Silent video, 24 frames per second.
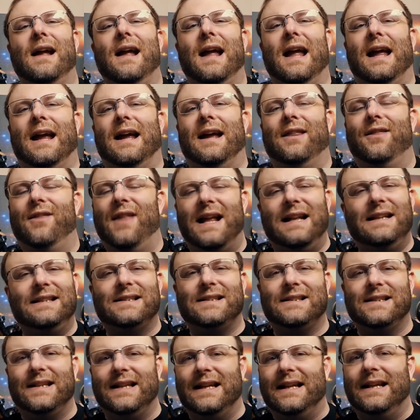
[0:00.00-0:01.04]
And
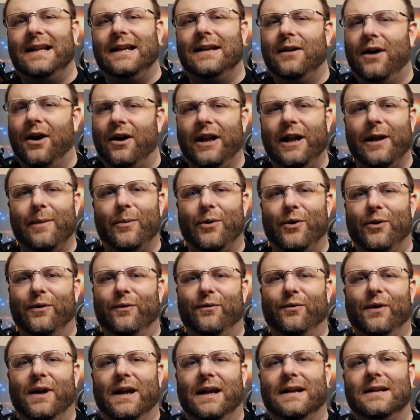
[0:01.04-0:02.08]
that's the honeymoon
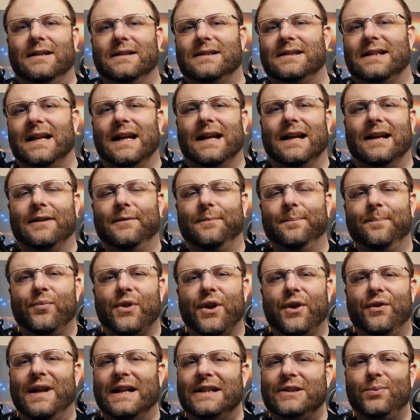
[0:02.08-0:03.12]
phase. And
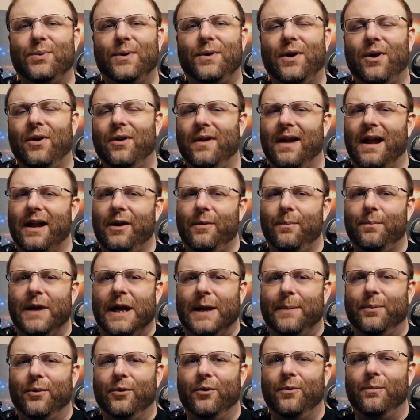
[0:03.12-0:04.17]
that's where a lot of
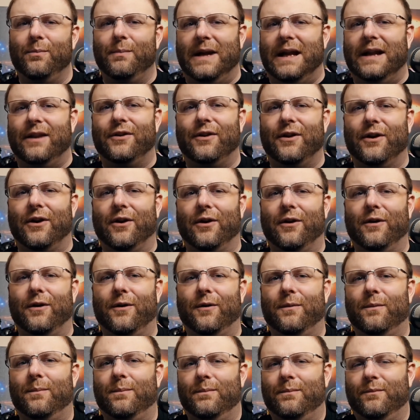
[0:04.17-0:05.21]
people meet
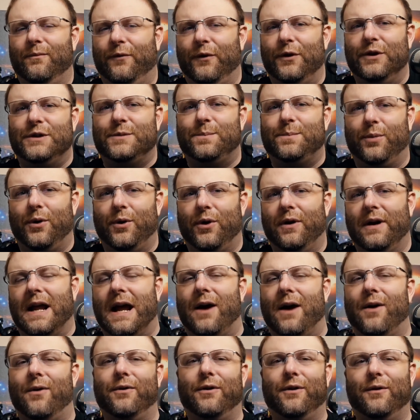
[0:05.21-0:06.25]
their first
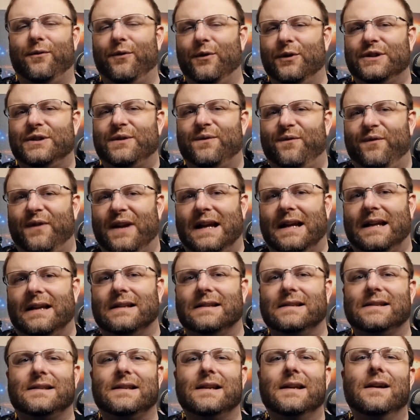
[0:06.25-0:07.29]
burnout, their first
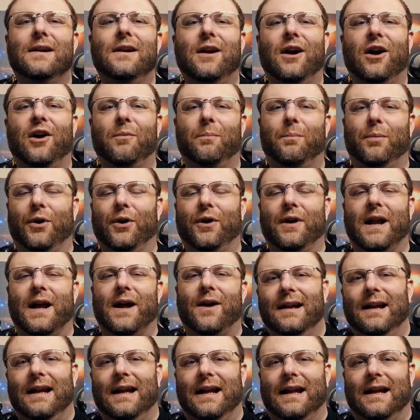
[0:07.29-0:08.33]
phase of
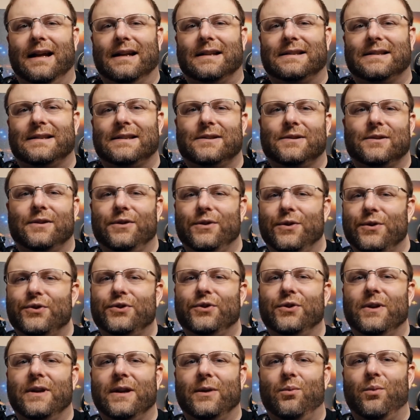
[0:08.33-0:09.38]
burnout. It's
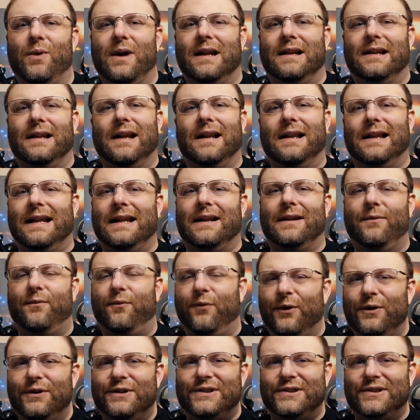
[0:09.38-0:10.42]
usually when they
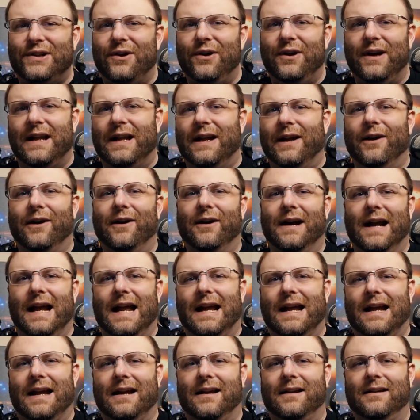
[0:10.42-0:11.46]
first start here
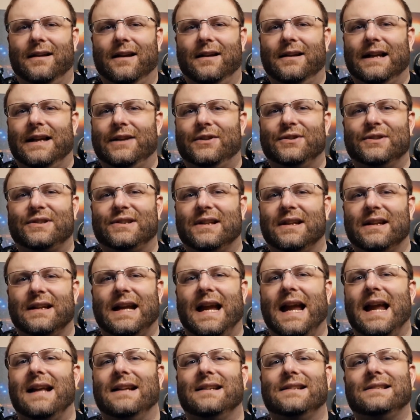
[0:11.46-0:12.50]
and they just
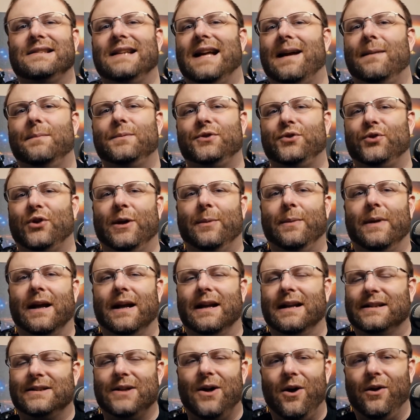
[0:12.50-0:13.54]
can't stop streaming, and
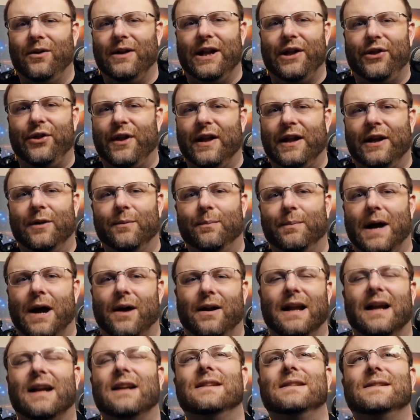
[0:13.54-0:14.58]
that's all they think about.
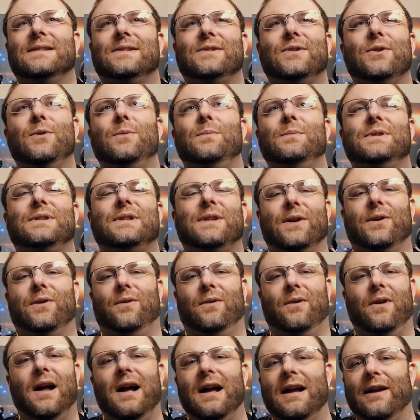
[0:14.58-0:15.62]
It consumes their
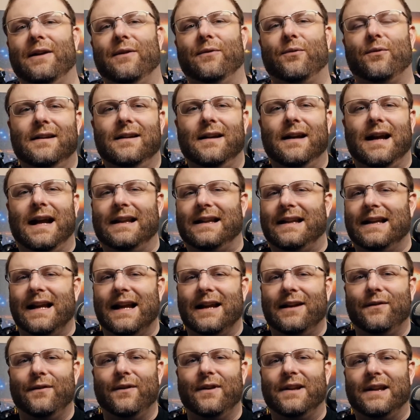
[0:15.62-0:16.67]
life. At the
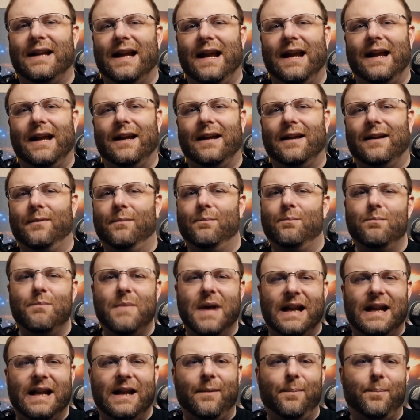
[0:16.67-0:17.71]
end of the day,
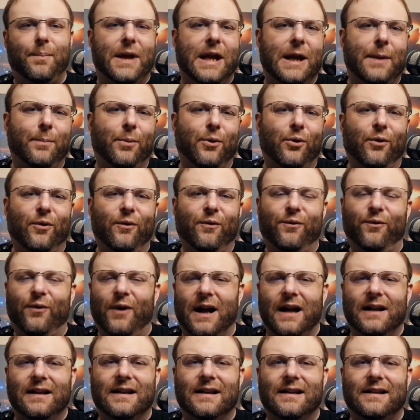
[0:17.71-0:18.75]
many people
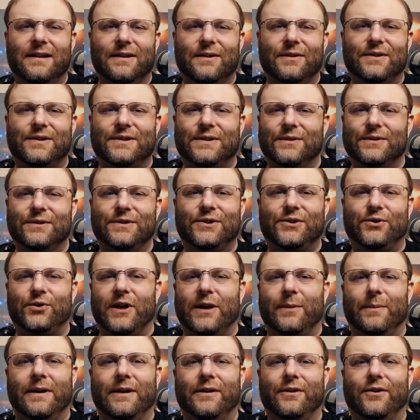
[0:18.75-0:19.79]
find that they're still
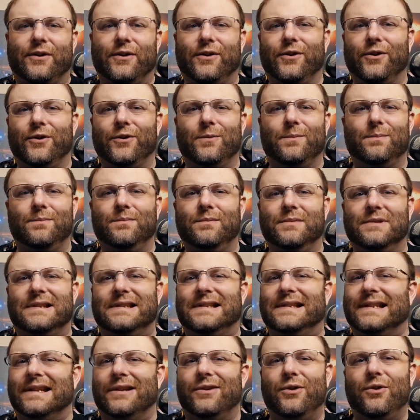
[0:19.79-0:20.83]
streaming to
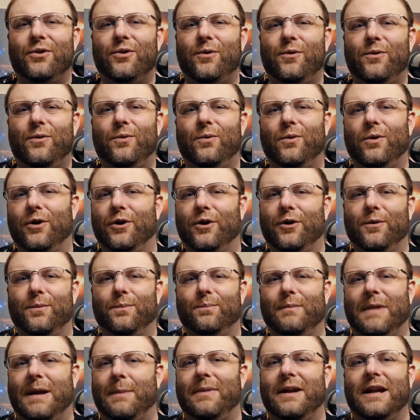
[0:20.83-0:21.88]
0 or
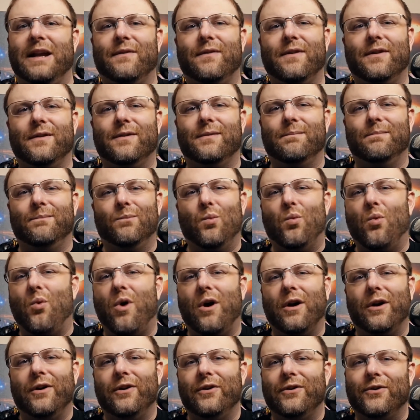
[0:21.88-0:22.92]
maybe even
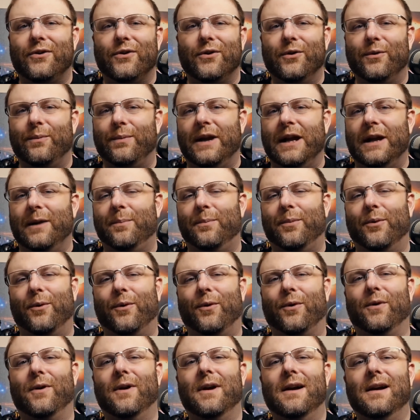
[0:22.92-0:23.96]
1 or 2
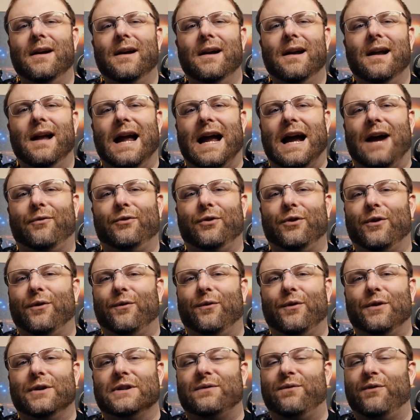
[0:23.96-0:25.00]
people after the
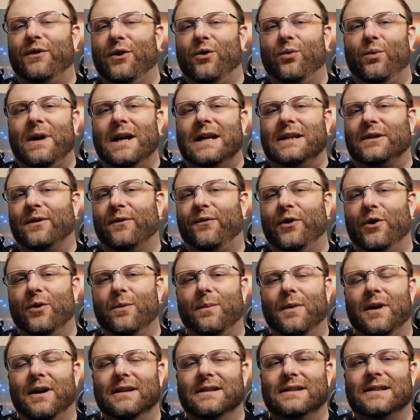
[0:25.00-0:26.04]
first few weeks or few
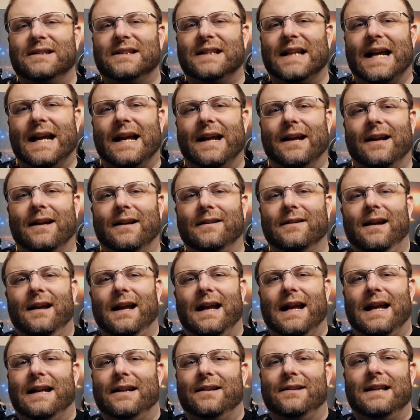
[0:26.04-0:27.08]
months, and
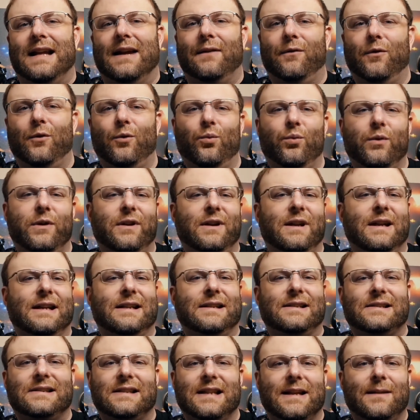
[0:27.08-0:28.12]
it never really
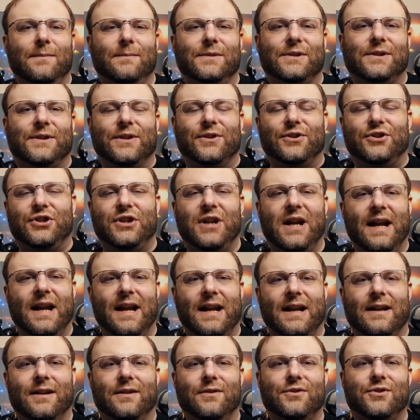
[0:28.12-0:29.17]
seems to
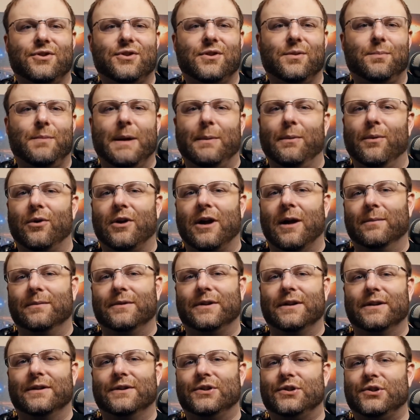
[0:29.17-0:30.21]
change. People come to
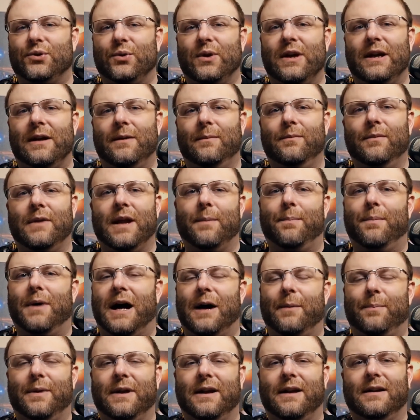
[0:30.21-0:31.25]
the stream, they
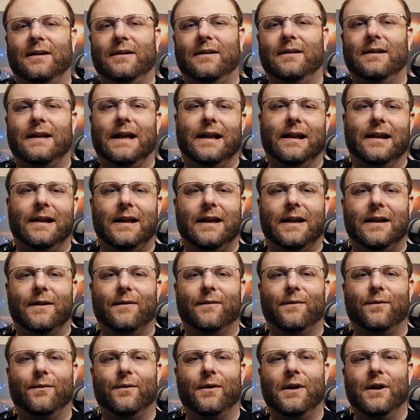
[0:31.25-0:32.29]
pop in, they leave.